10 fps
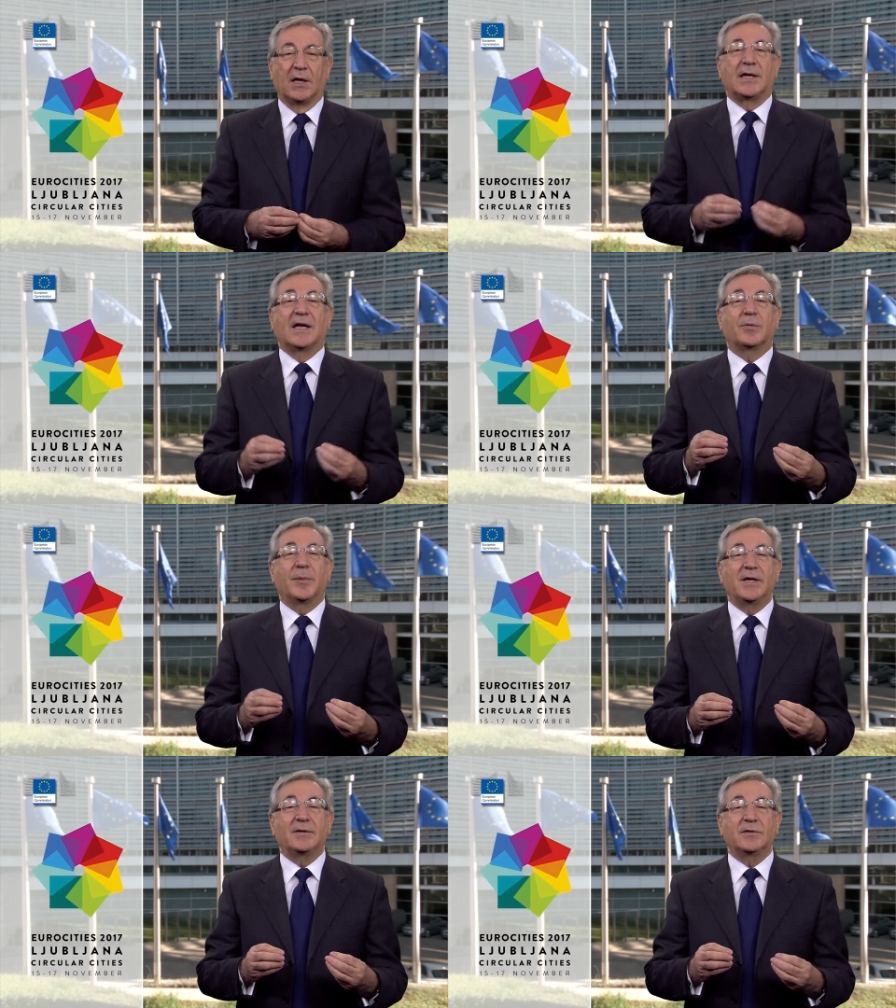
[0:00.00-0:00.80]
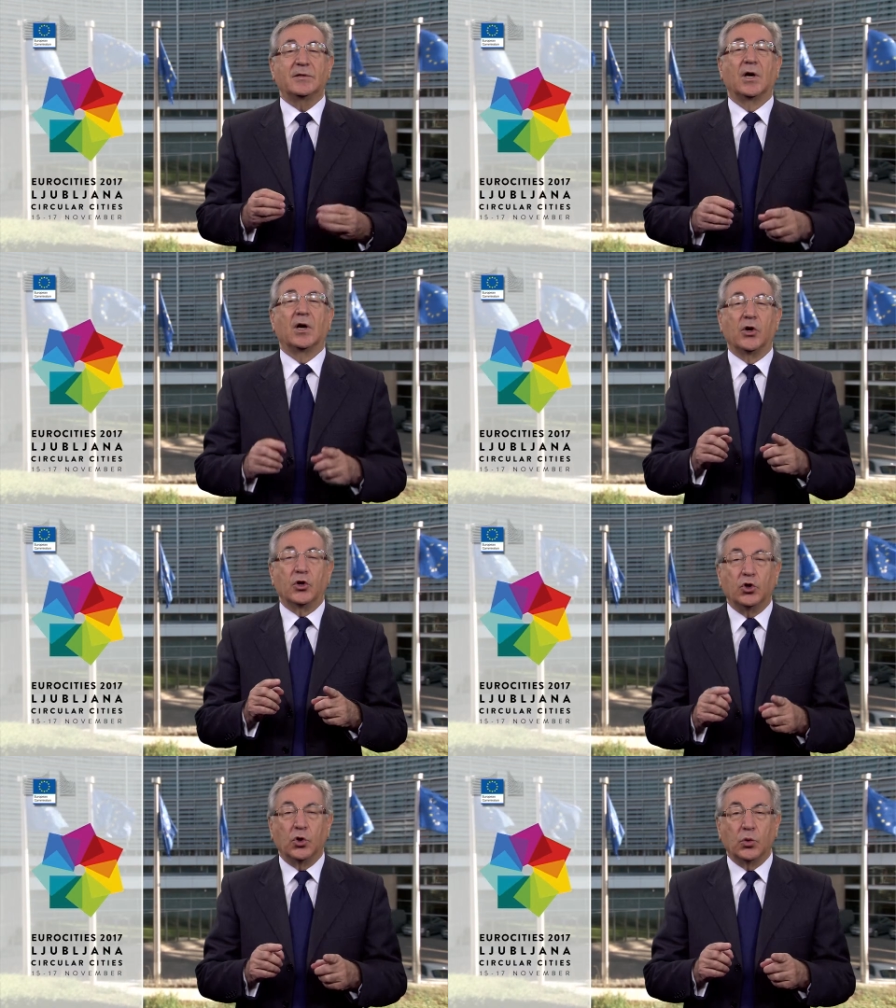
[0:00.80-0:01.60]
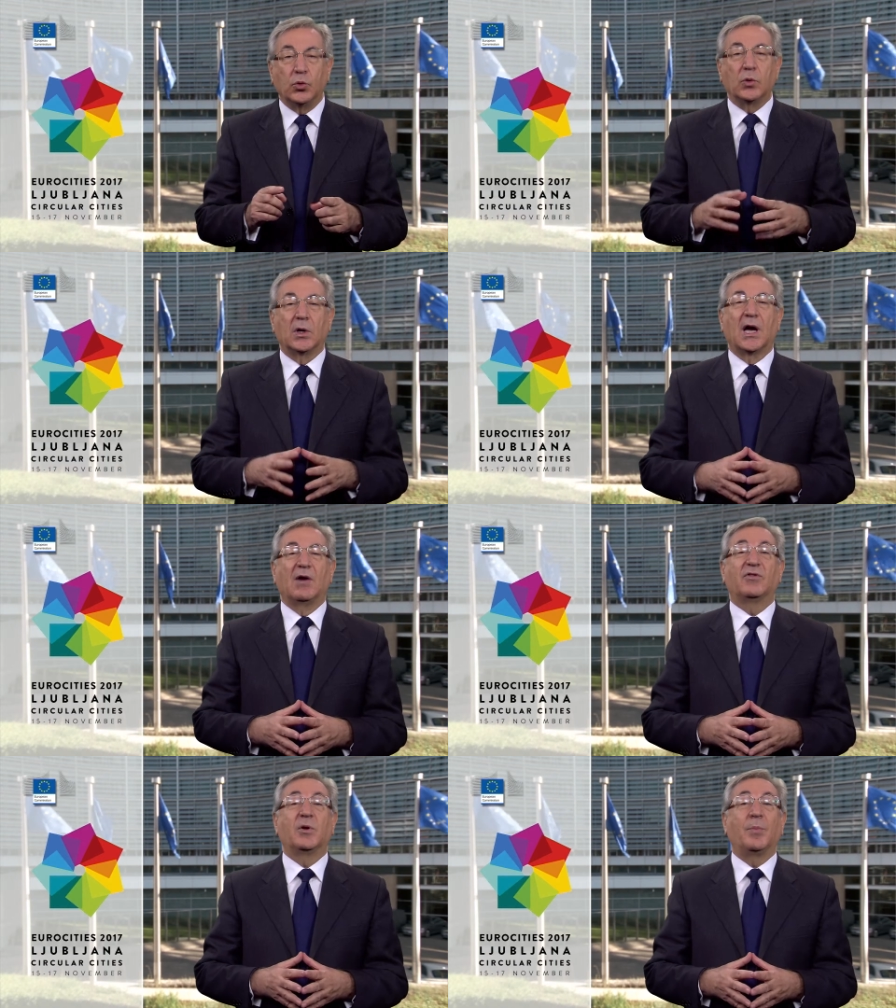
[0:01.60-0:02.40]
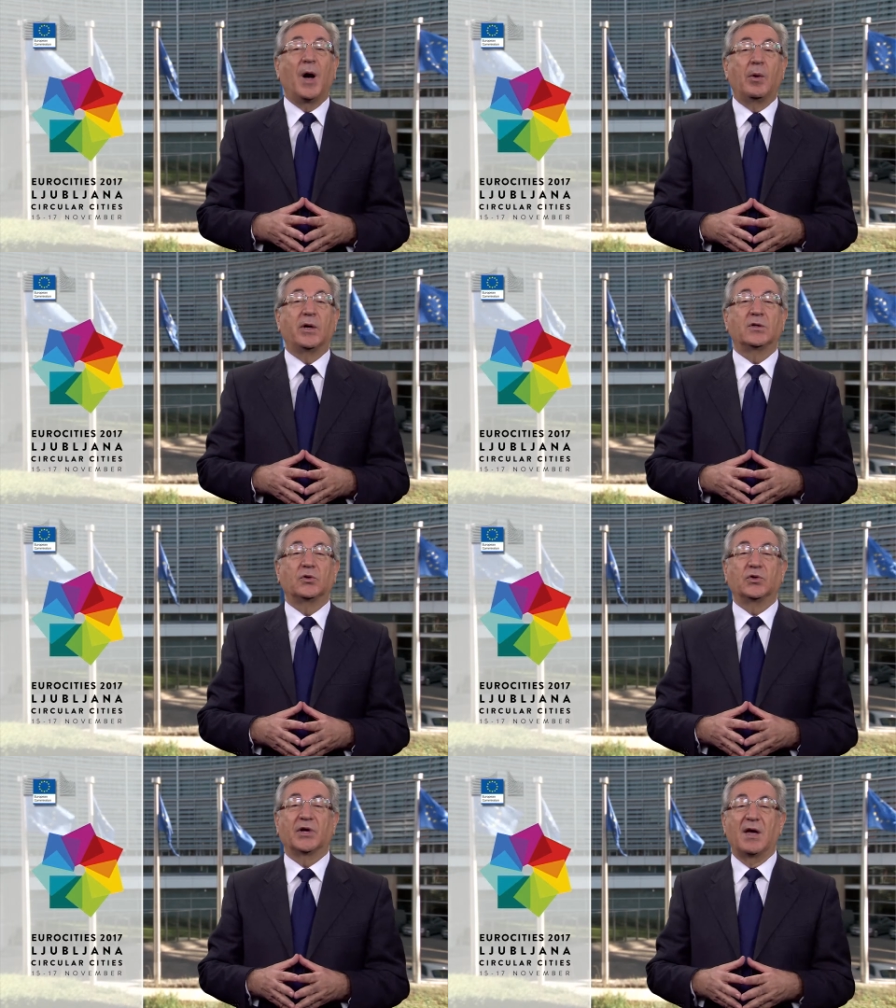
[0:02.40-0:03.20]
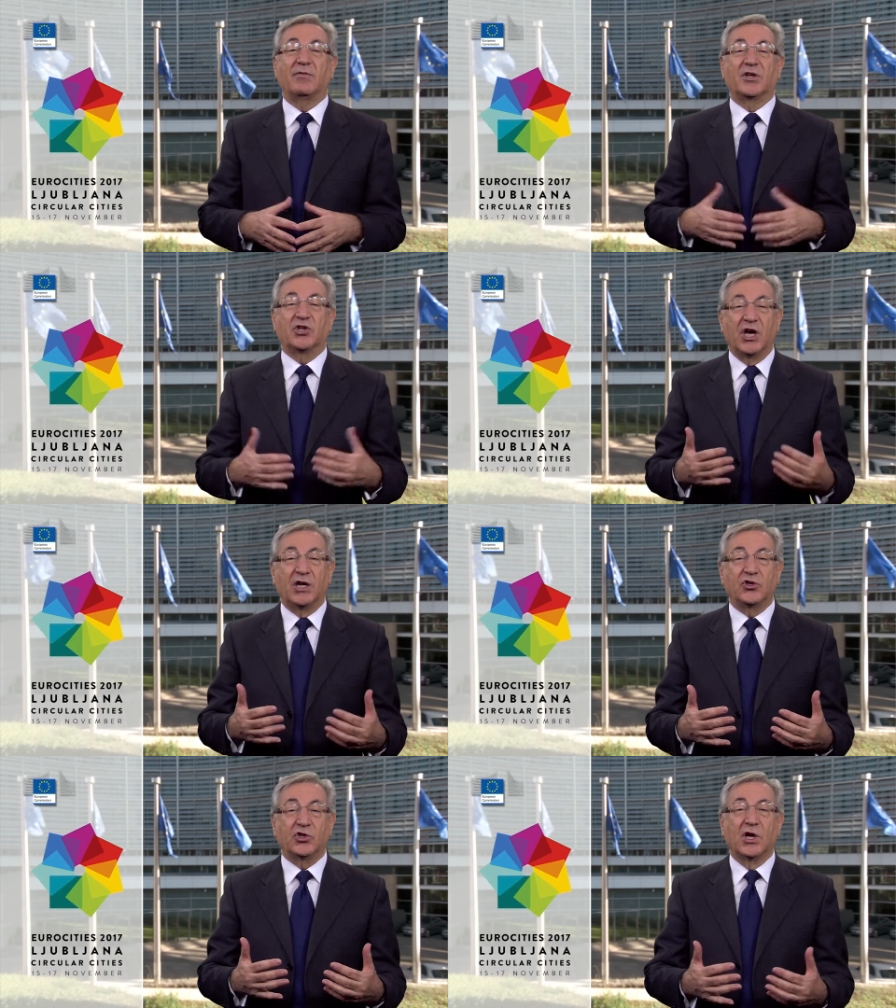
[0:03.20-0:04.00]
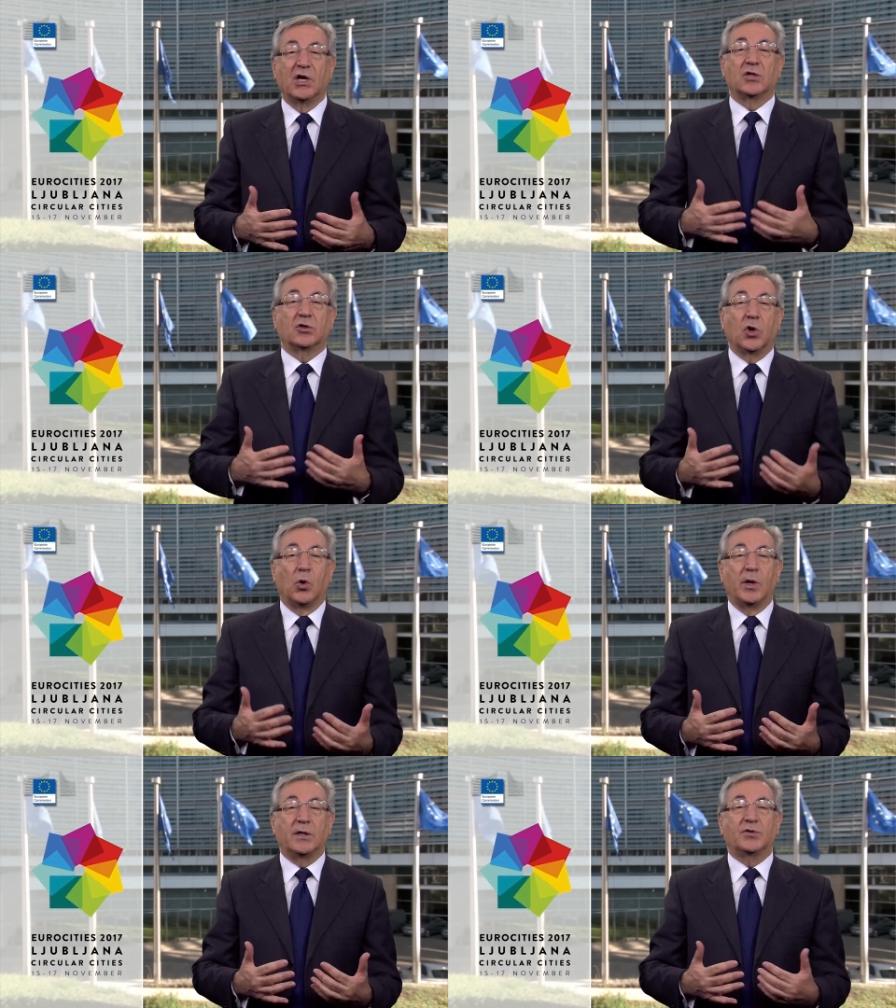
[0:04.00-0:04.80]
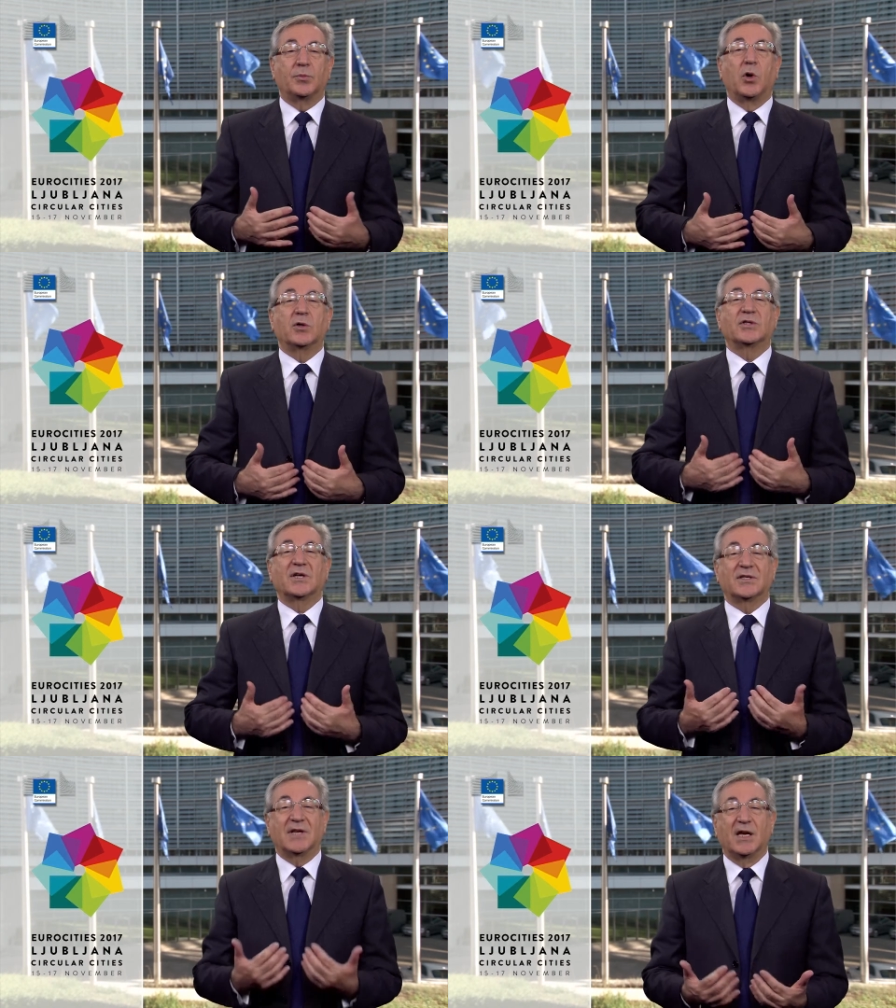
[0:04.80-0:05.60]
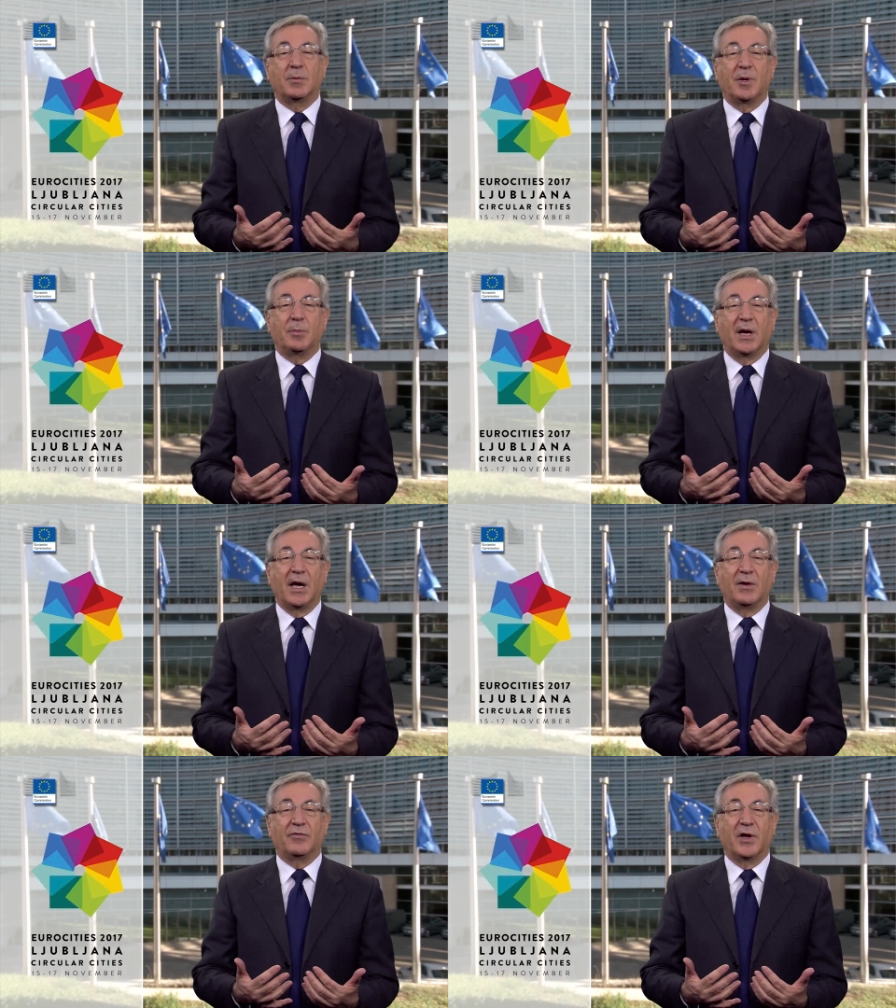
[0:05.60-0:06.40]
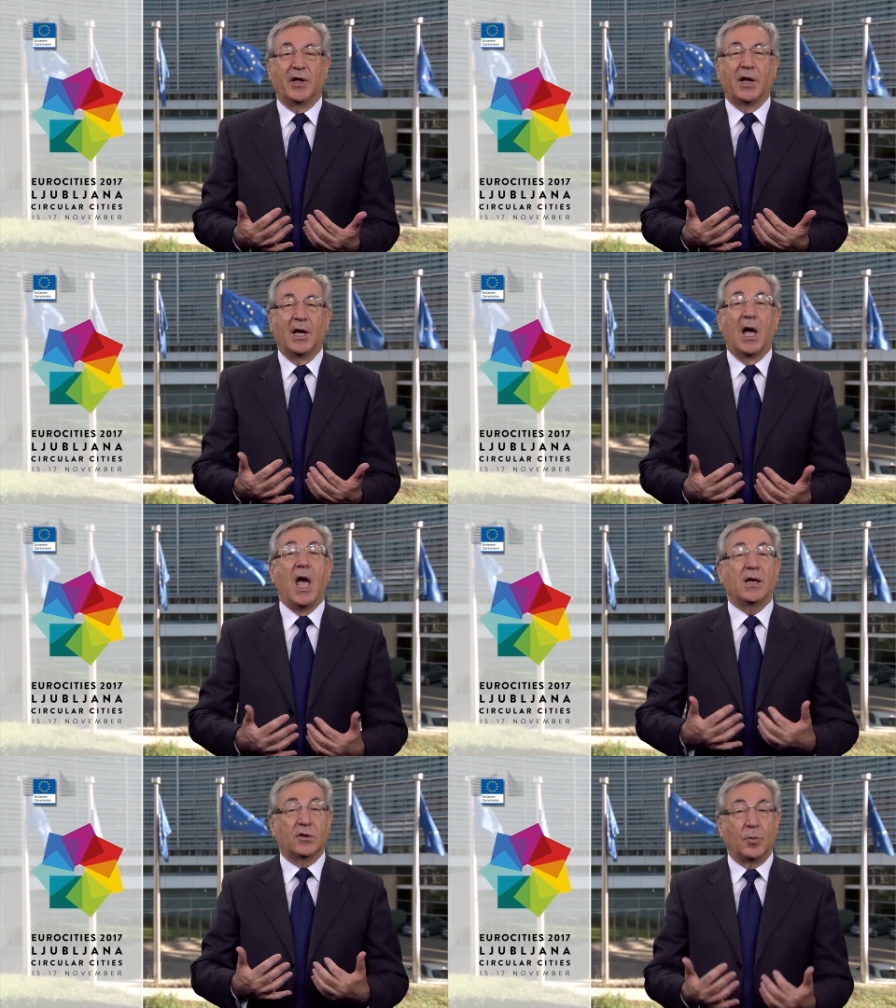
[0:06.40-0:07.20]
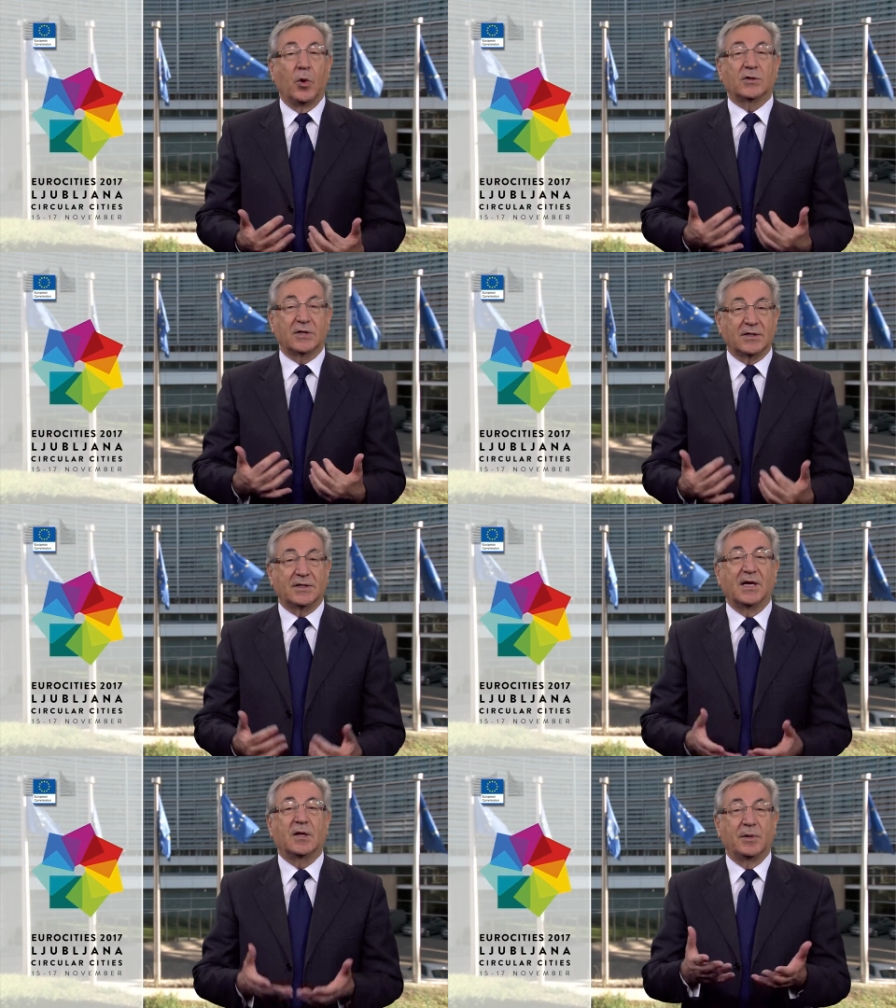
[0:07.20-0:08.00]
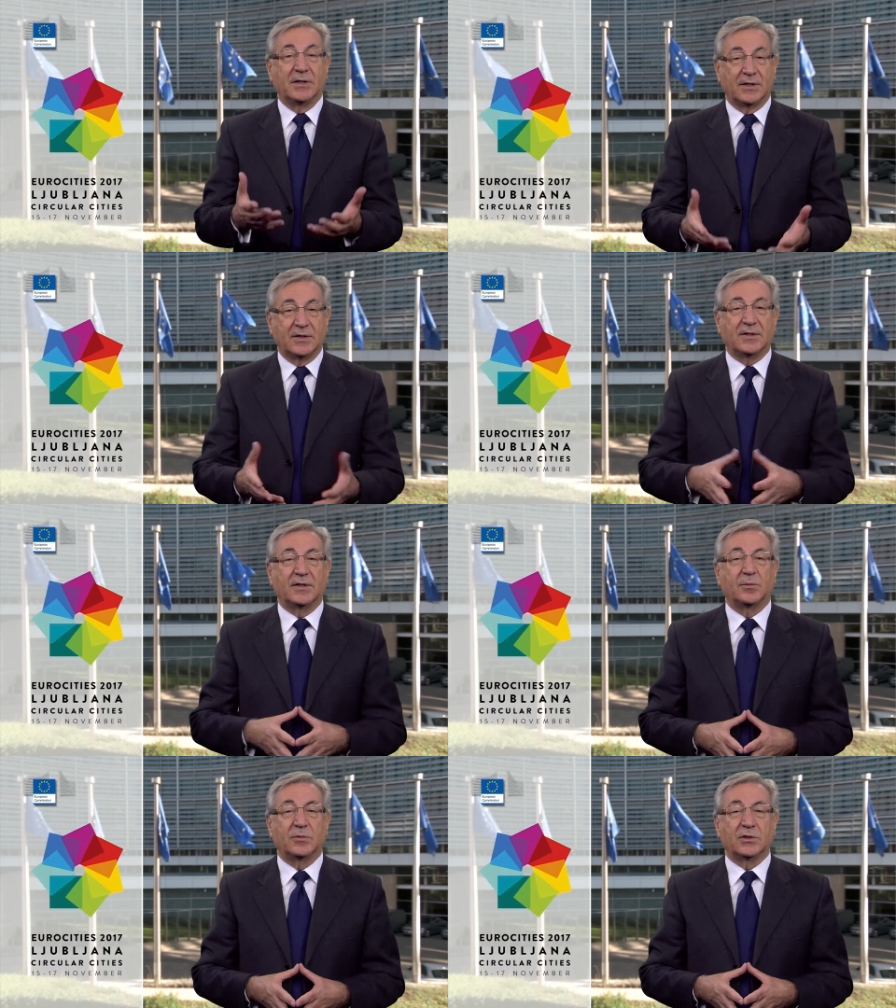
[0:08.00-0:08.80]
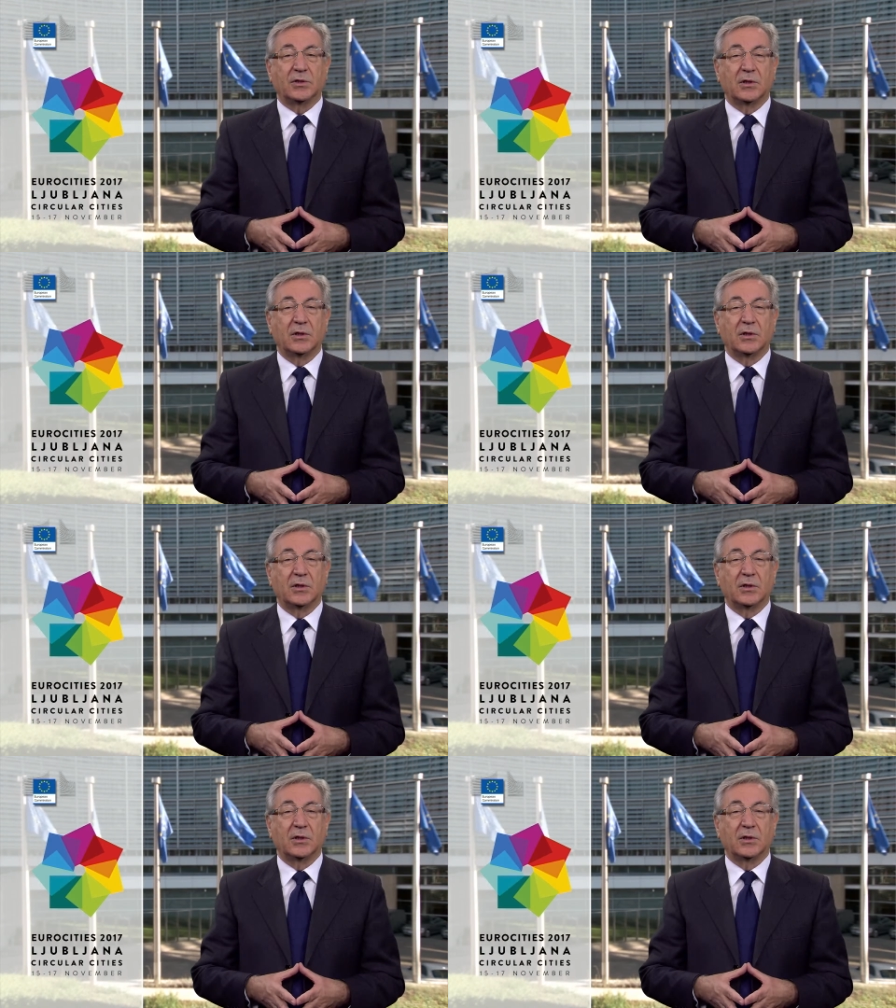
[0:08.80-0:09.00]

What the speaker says: That means you have the power to drive a change towards more sustainable behavior and more sustainable systems.